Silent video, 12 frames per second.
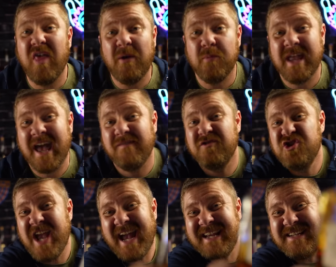Then we have
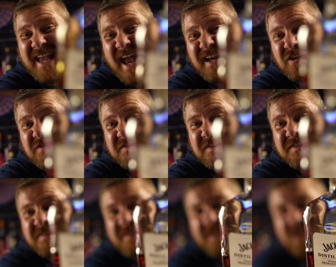Jack Daniel's
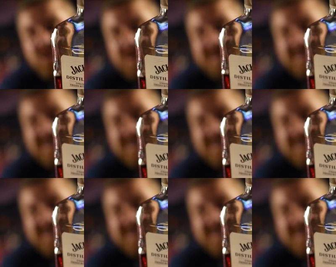Distillery